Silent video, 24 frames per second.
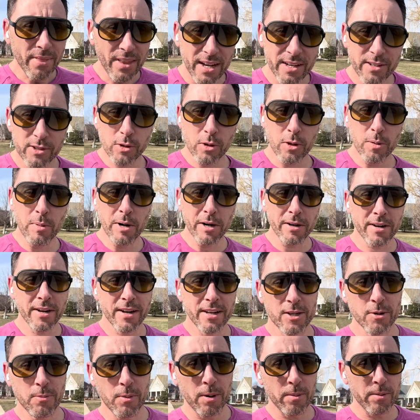And so the
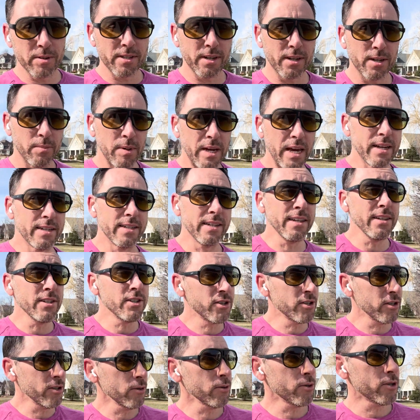marketing department said to me, hey,
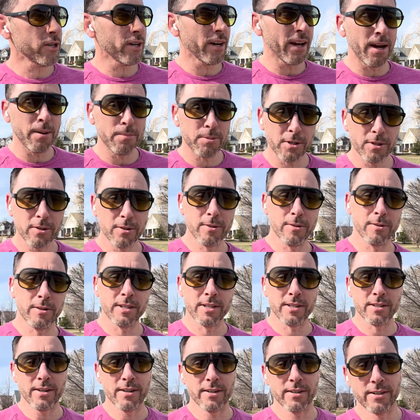TJ, you should absolutely
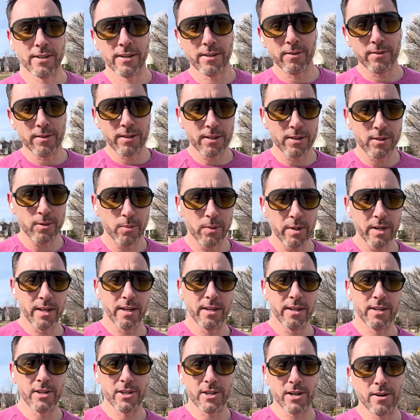start to do this. We
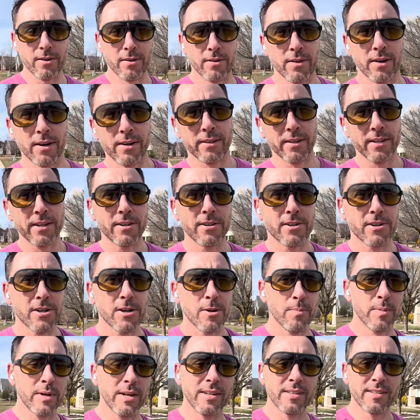need to share thought
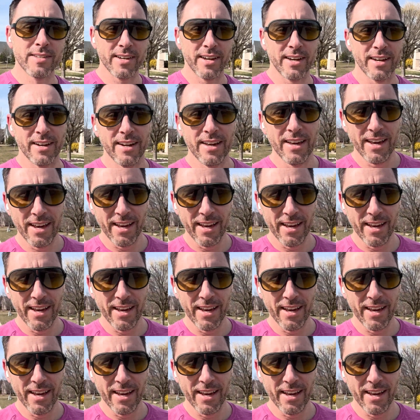leadership and insight.